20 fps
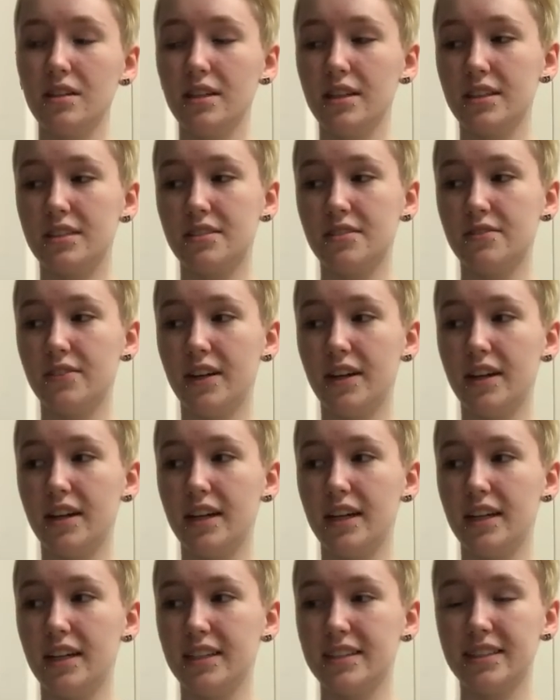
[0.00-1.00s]

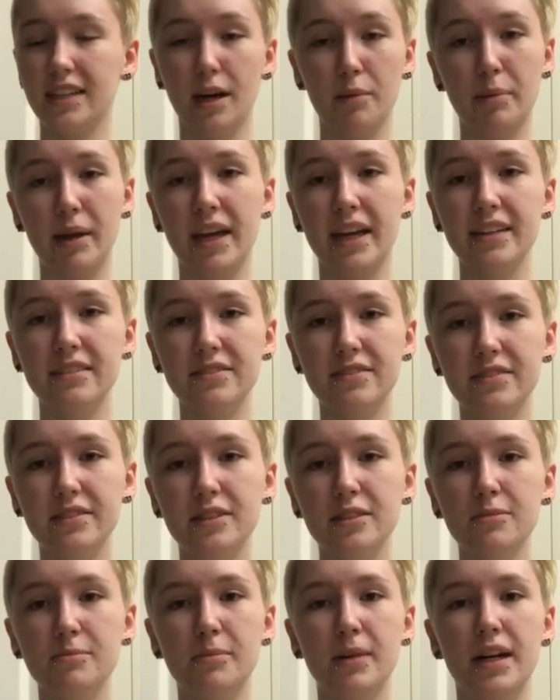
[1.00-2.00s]
it's not
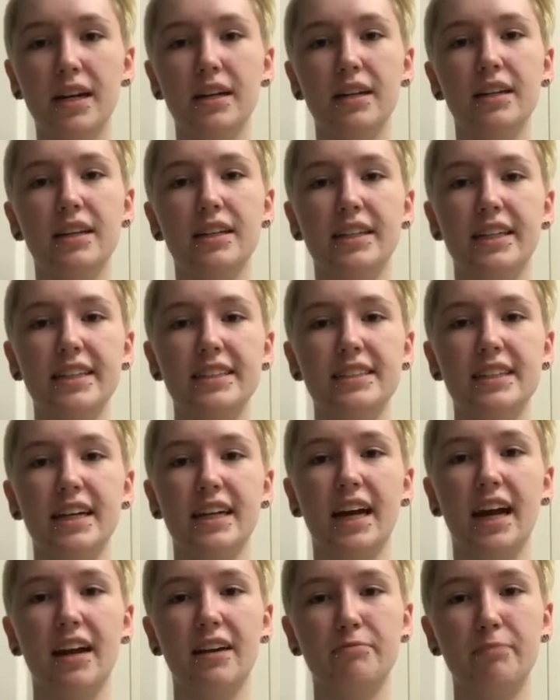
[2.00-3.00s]
painful, but it gets
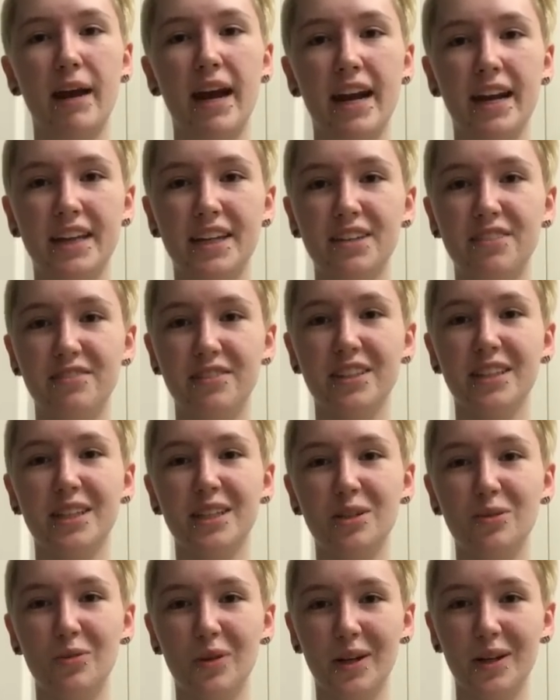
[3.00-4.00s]
that kind of panicky
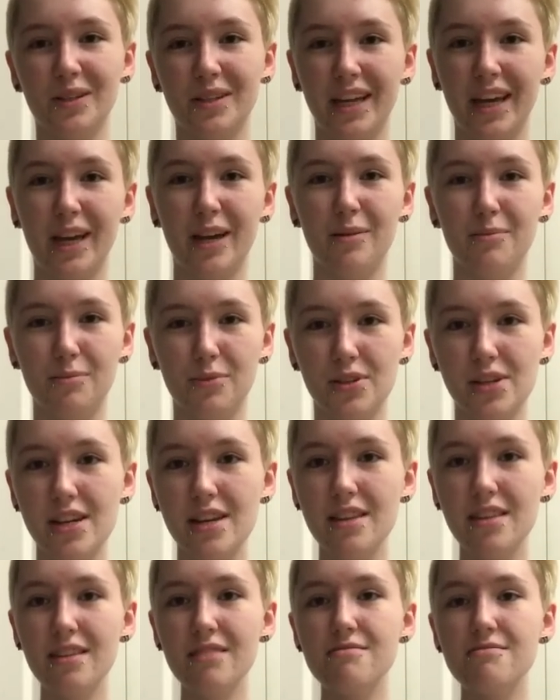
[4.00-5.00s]
feeling where you can't breathe.